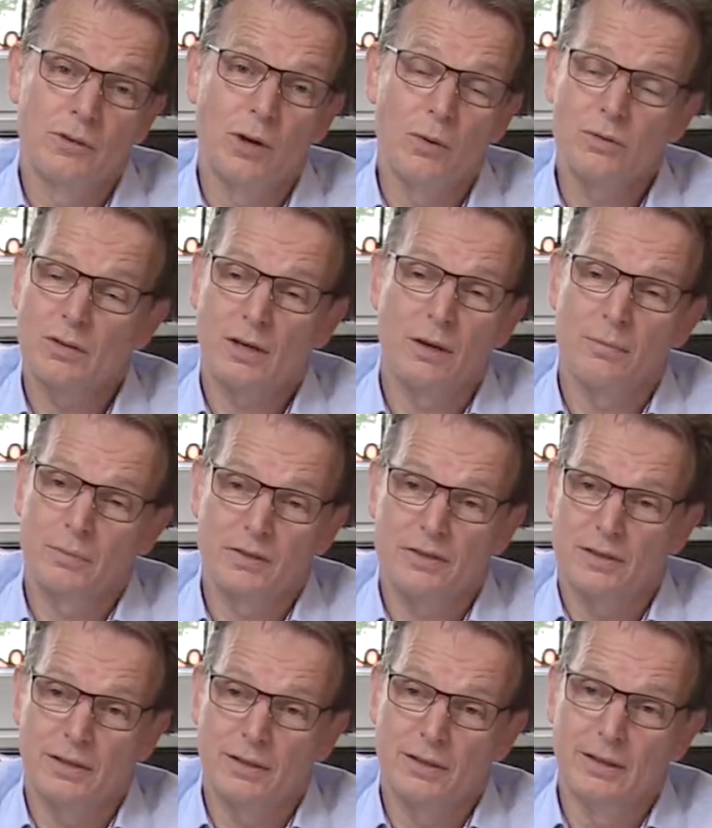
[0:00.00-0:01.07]
don't
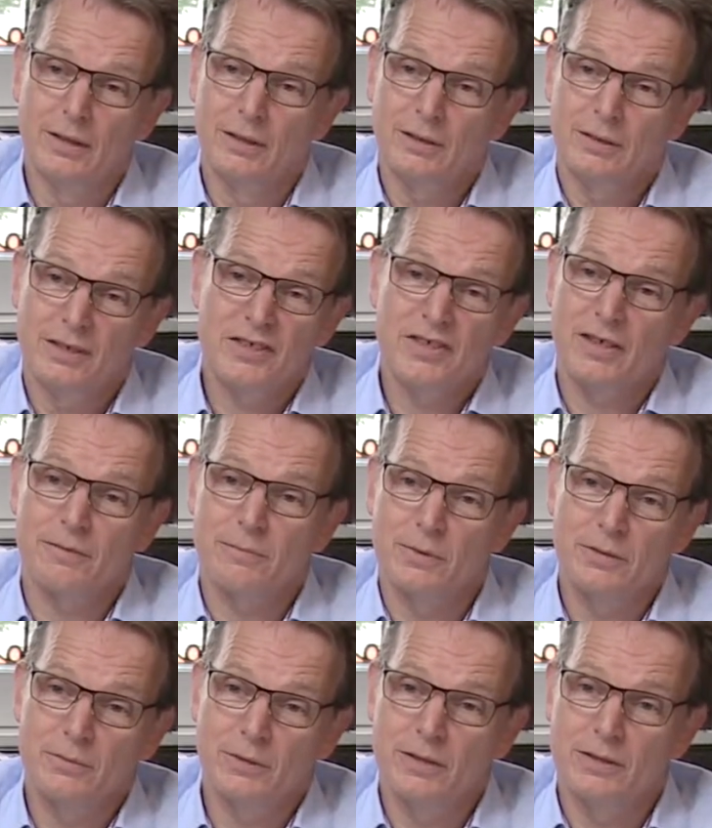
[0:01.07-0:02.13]
compensate their
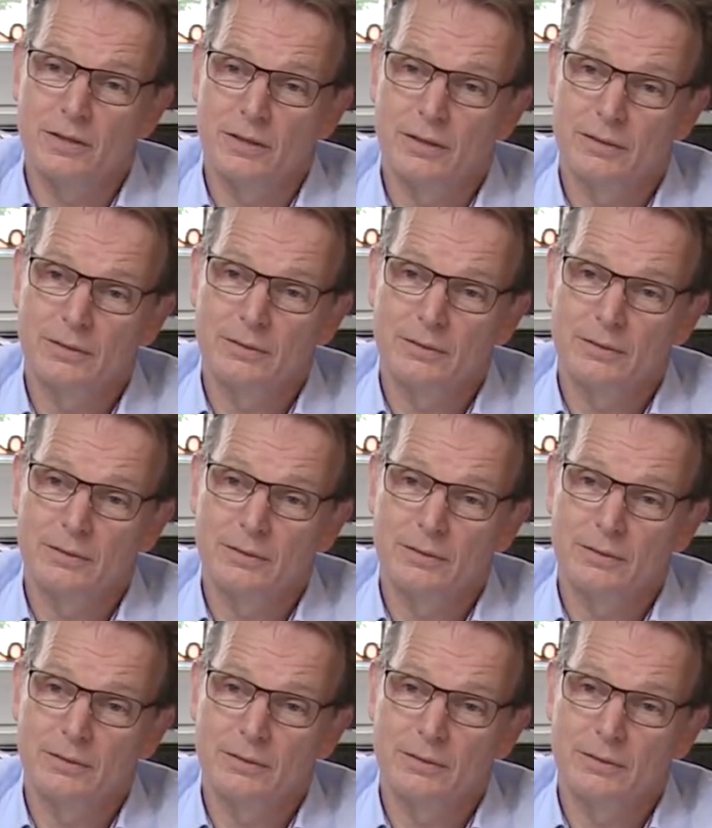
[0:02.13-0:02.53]
assessment.